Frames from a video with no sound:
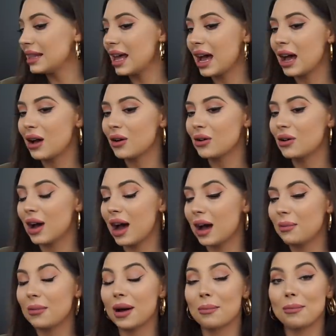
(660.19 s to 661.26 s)
now
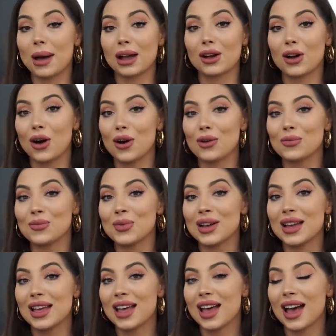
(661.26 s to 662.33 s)
I'm back home
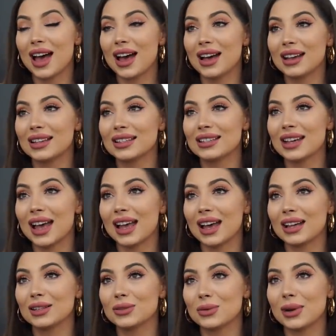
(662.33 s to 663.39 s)
and I
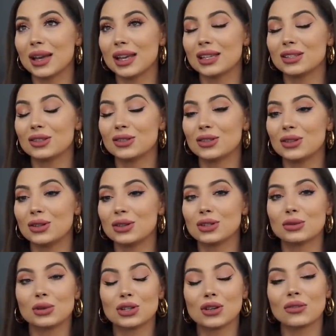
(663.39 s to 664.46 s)
can't wait to
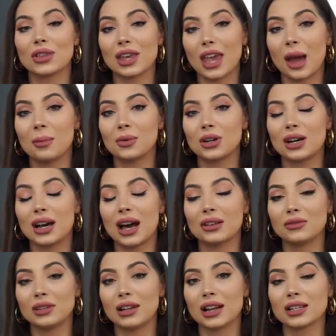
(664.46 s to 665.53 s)
switch off the camera
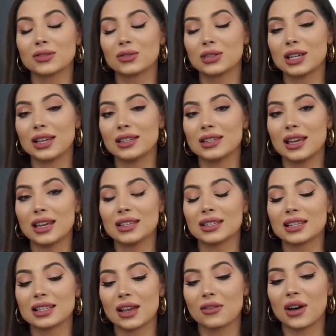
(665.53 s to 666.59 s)
and relax for ten days
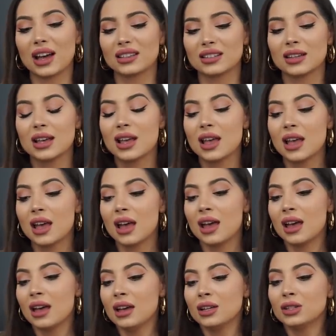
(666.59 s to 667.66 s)
because I've had
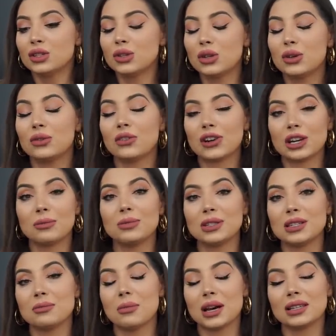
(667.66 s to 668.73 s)
two very
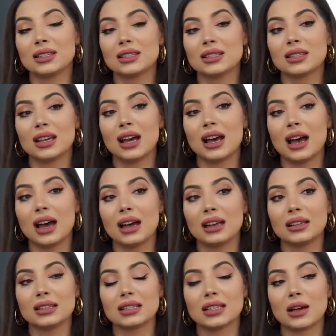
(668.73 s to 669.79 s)
busy months
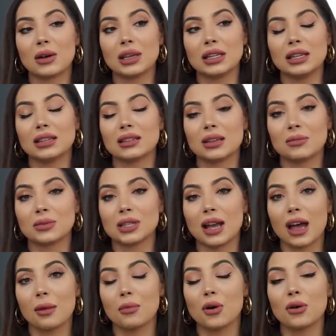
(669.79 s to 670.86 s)
and now I need some
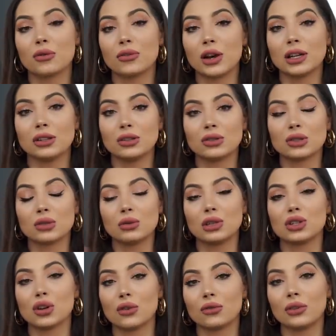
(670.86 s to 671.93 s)
time off. I need to
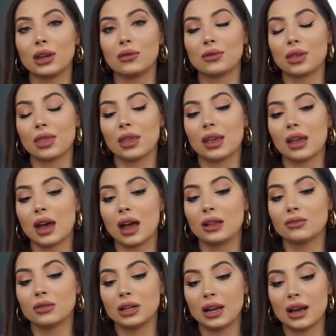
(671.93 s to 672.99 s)
switch off everything
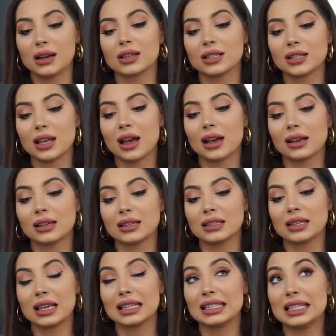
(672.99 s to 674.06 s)
and relax
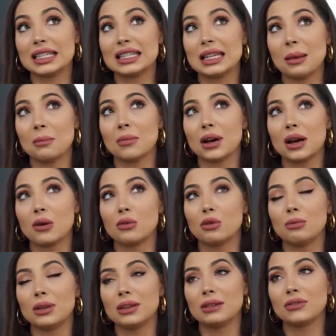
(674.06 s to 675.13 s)
because December
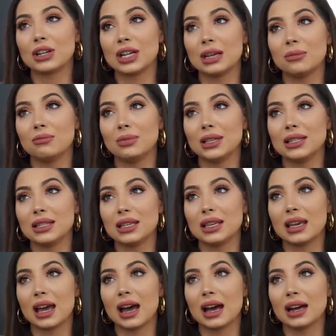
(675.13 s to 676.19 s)
will be very
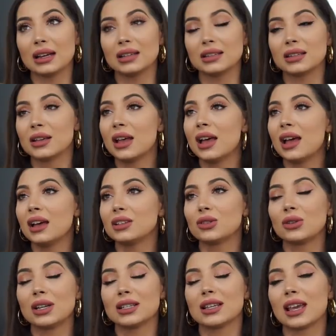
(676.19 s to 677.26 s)
busy, and as
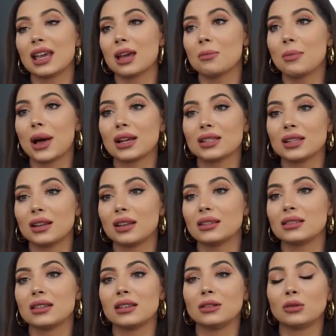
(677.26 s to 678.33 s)
soon as I get back to
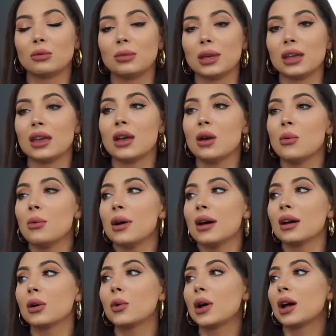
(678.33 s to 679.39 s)
London it'll be
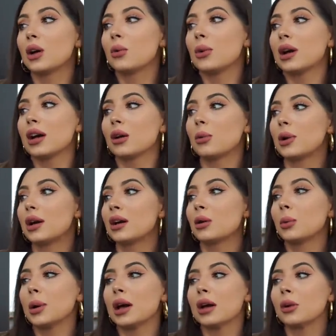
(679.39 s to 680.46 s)
work, work, work,
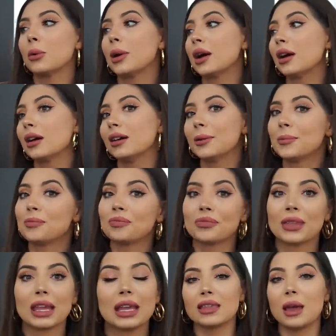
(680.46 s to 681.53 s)
work, work, work.
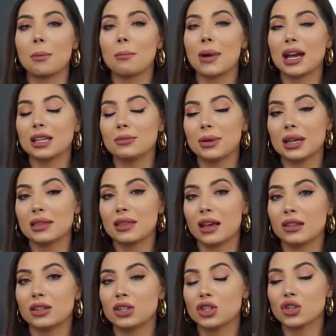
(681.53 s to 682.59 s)
There might be
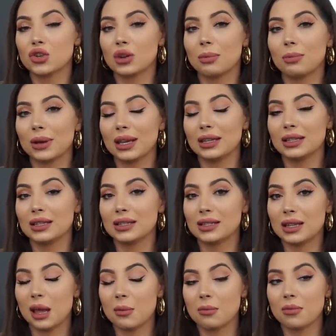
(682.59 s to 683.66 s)
another trip in
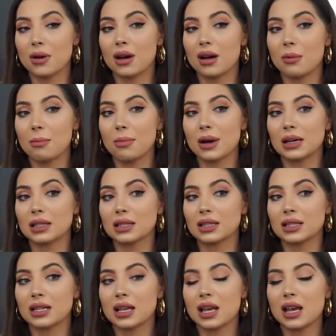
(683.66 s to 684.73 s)
December, but